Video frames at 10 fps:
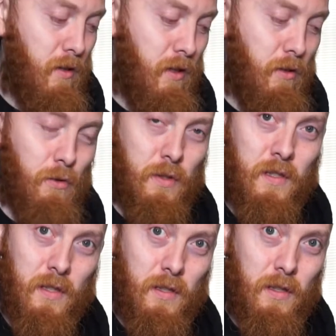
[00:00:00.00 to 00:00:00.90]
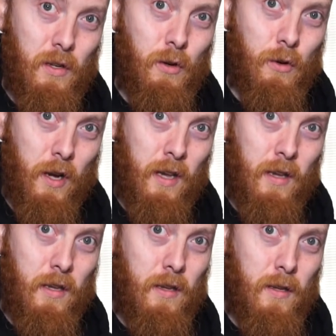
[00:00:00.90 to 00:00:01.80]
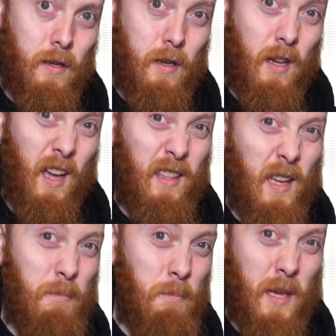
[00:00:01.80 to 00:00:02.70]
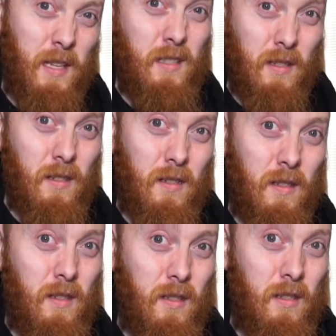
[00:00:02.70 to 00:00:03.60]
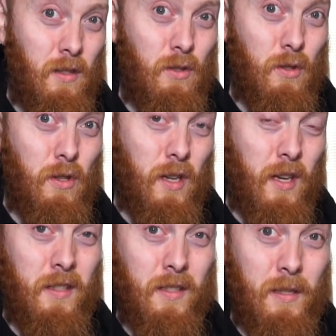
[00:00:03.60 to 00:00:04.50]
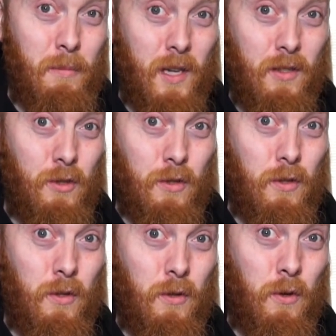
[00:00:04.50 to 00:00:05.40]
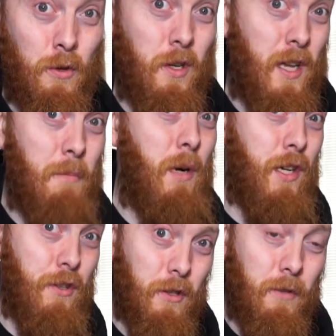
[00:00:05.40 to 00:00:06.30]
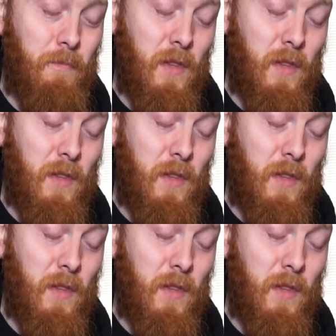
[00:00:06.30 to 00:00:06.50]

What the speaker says: either C or A, and that makes it either a C major or an A minor.